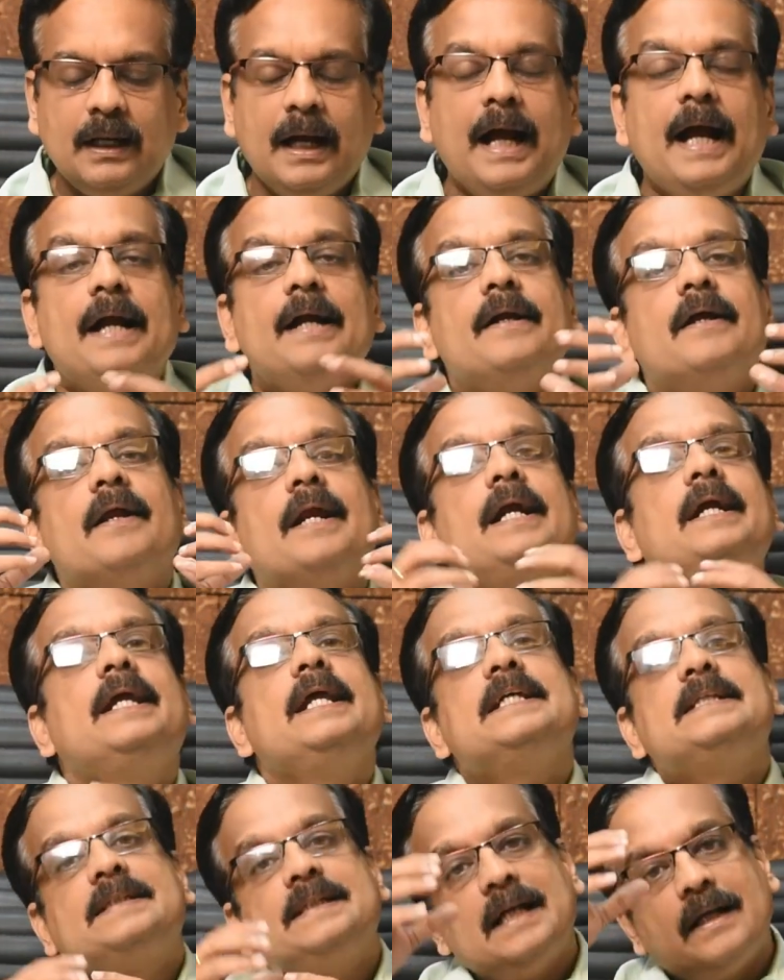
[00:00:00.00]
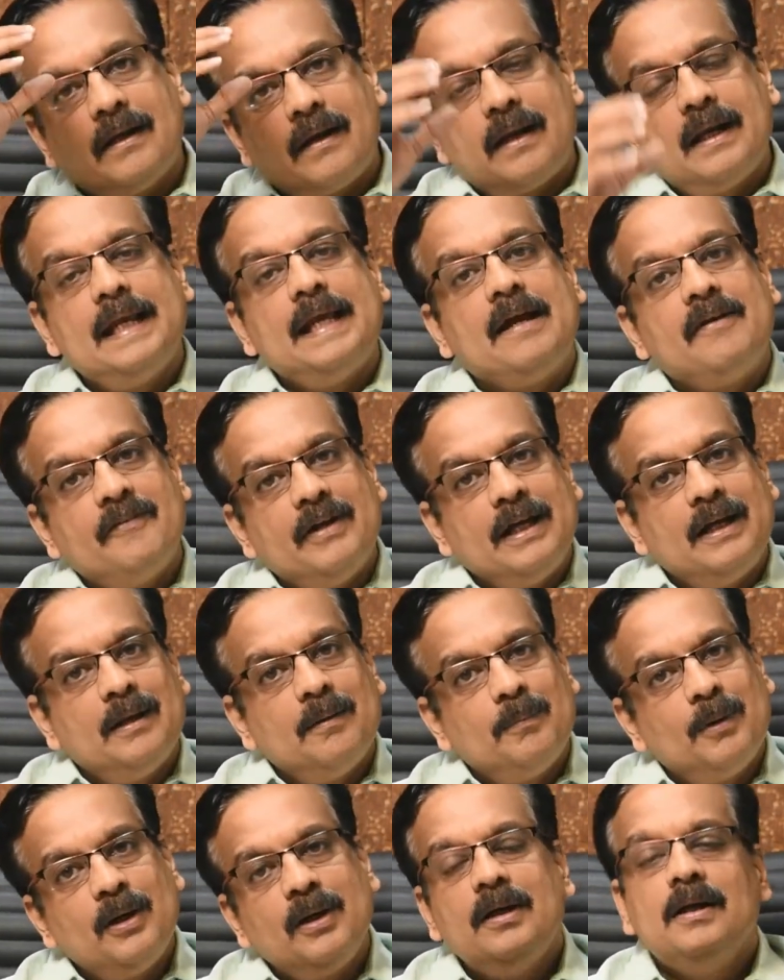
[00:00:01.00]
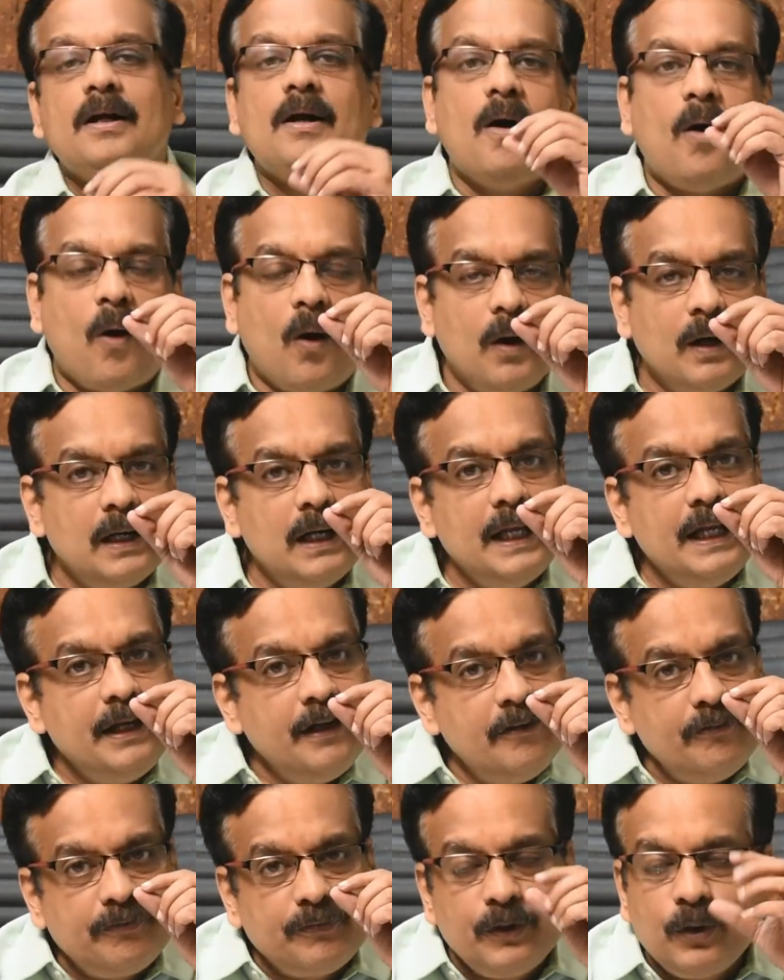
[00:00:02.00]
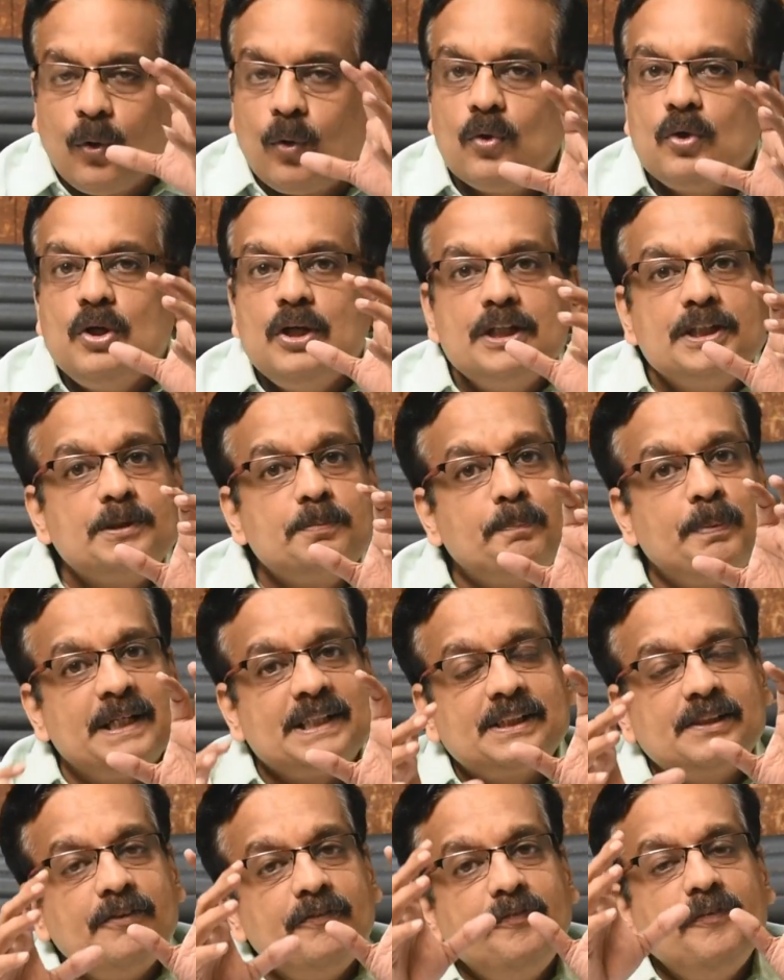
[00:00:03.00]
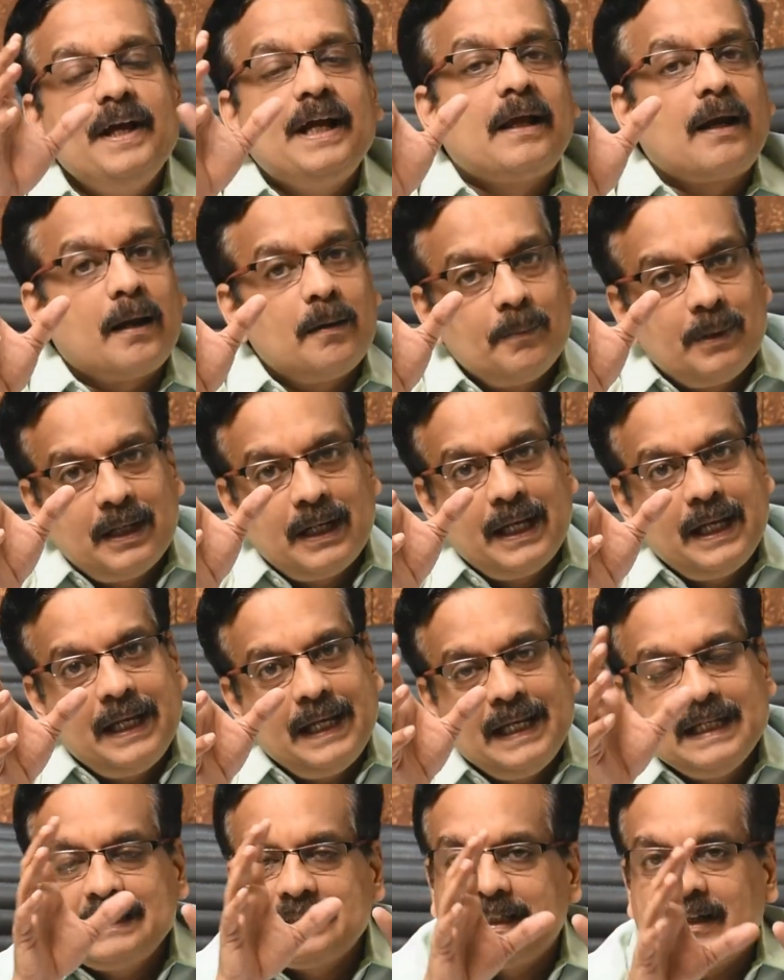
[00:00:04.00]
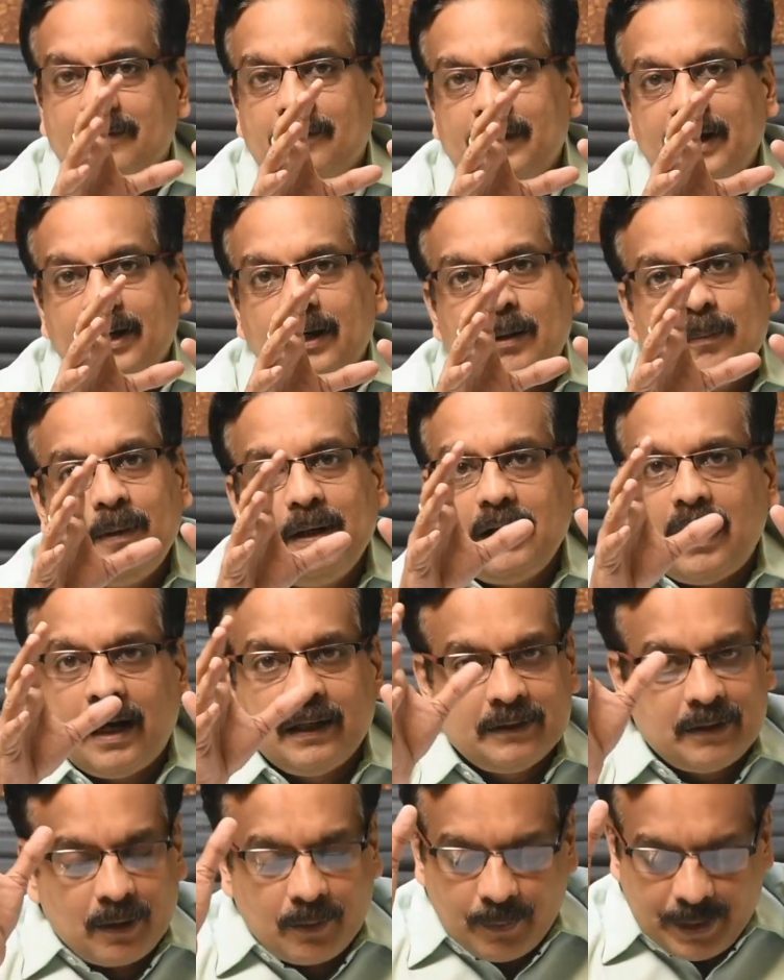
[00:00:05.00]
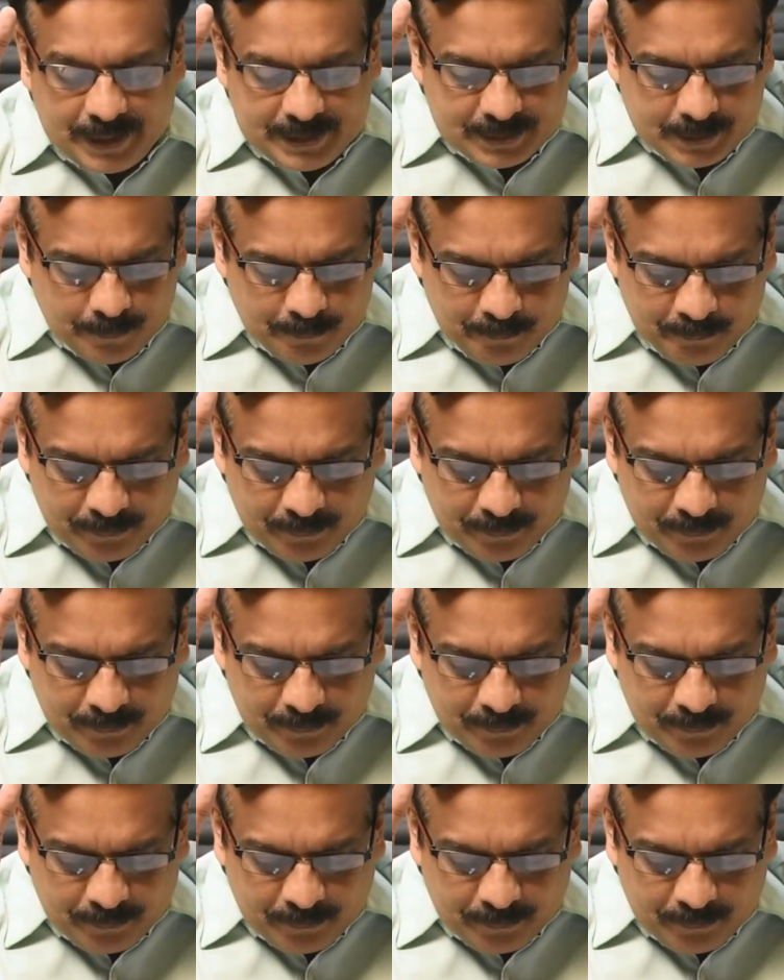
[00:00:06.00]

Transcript: and writ is generally available only if no specific remedy is available otherwise.